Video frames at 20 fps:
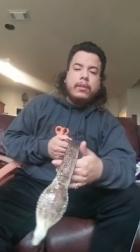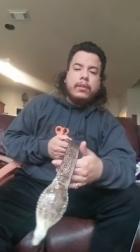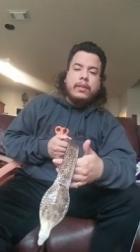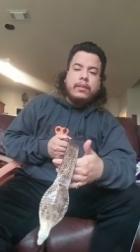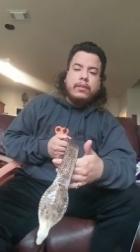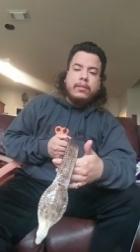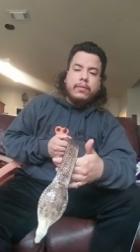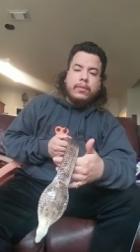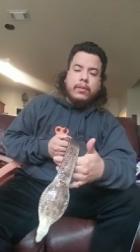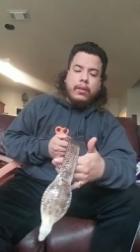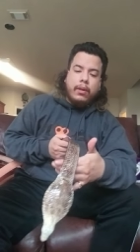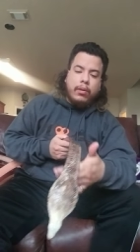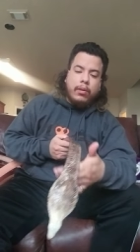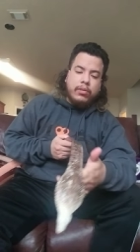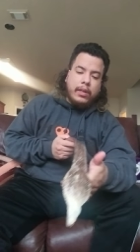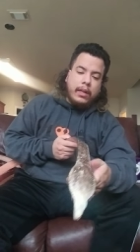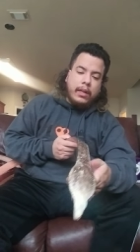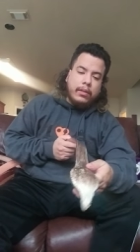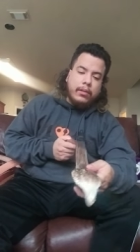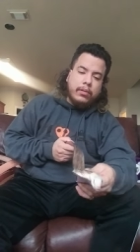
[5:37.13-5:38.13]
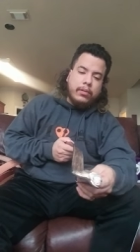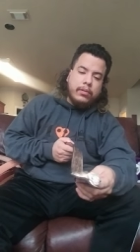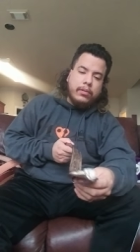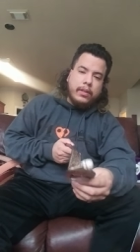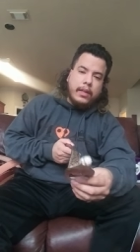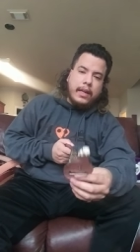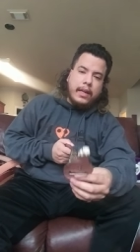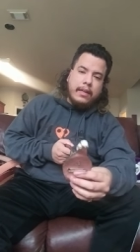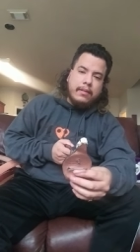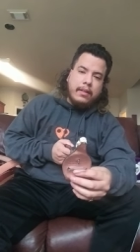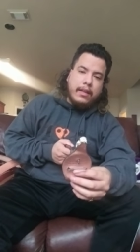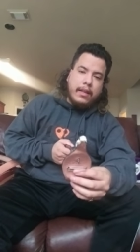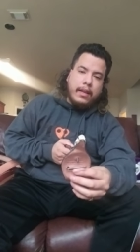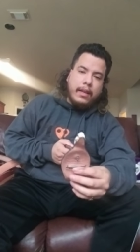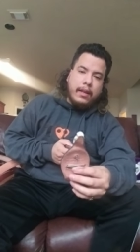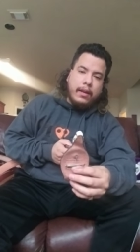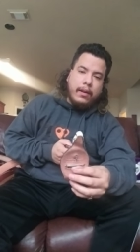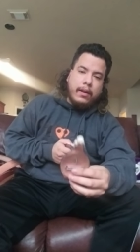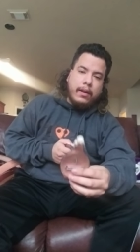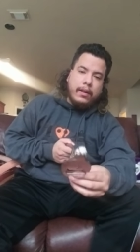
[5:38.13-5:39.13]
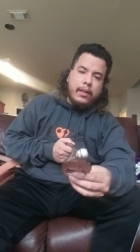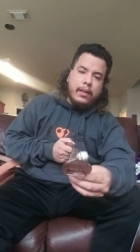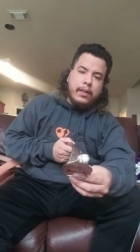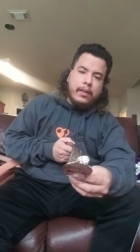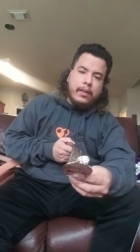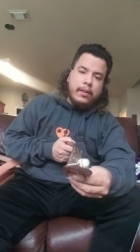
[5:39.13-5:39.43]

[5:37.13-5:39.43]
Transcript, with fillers: These are the Los Altos. It has the head on it.